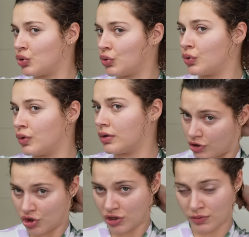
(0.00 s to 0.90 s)
to
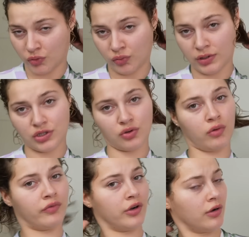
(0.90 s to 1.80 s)
smooth this
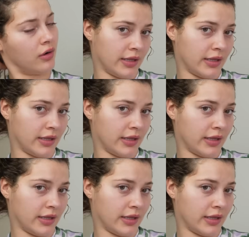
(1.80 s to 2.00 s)
over.